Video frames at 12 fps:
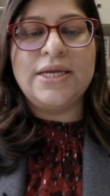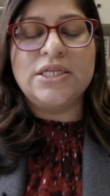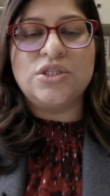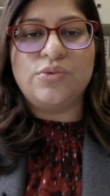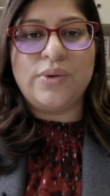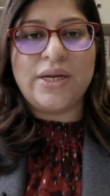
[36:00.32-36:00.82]

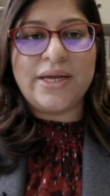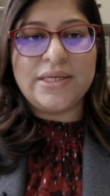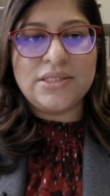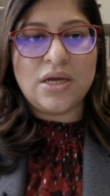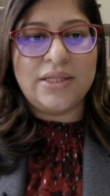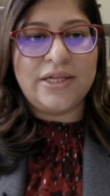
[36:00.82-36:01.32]
So when I
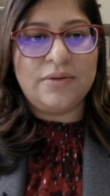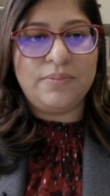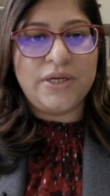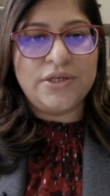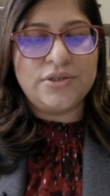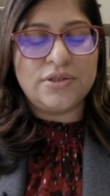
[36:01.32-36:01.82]
saw that
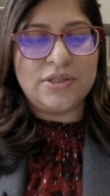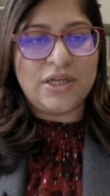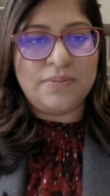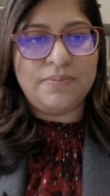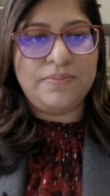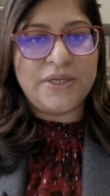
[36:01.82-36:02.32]
patient,
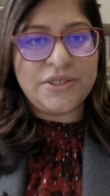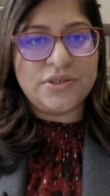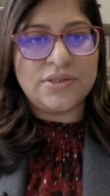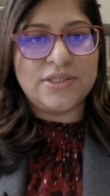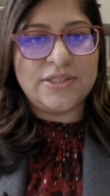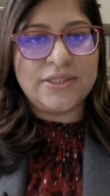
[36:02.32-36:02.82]
that
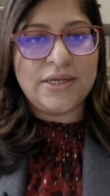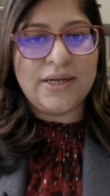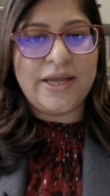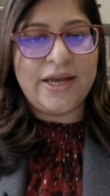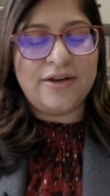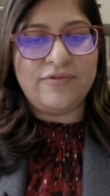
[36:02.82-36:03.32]
patient still
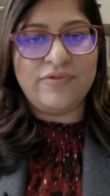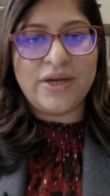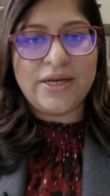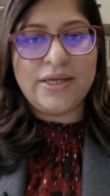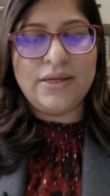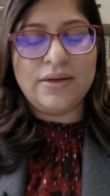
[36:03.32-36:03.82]
had a
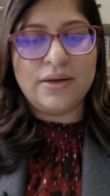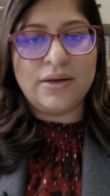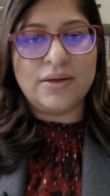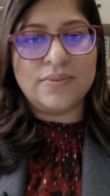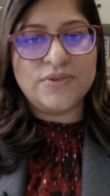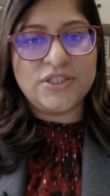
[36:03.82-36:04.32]
very
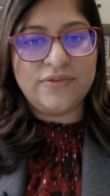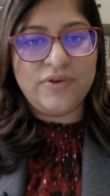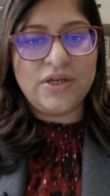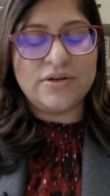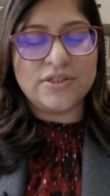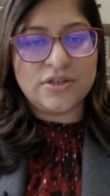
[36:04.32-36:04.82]
uh,
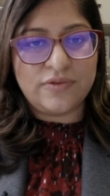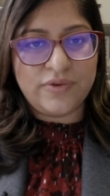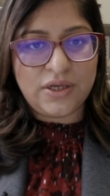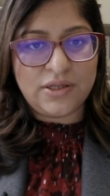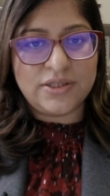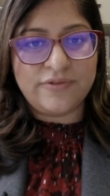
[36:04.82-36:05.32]
severe
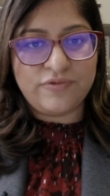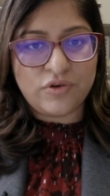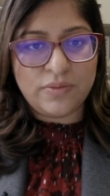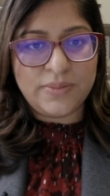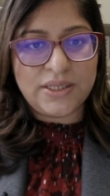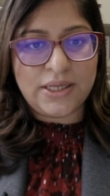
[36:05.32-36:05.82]
cervical
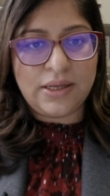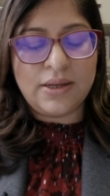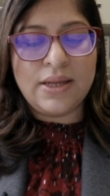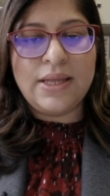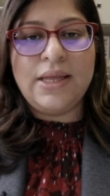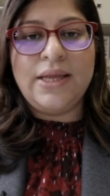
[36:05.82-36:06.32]
deformity,
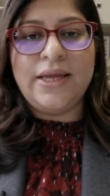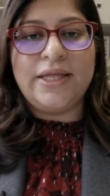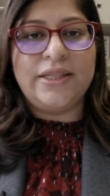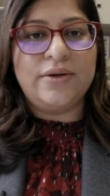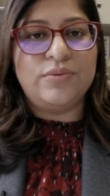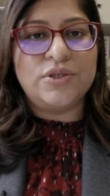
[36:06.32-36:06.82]

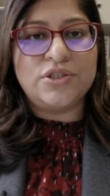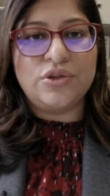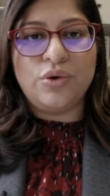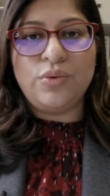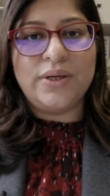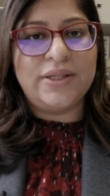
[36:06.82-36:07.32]
and there was
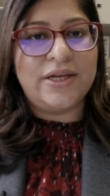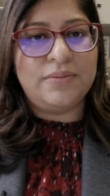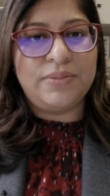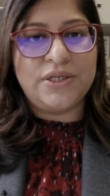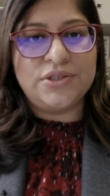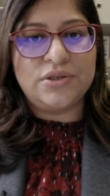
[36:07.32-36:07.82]
no way
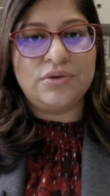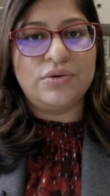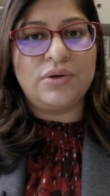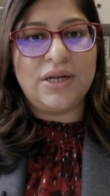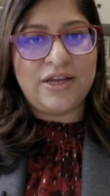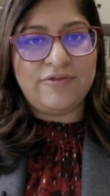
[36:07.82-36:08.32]
that patient
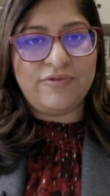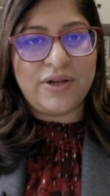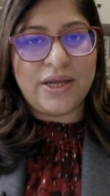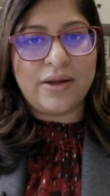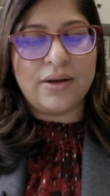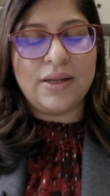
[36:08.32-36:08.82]
could lay
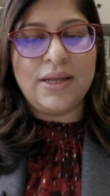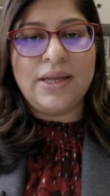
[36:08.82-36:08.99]
flat.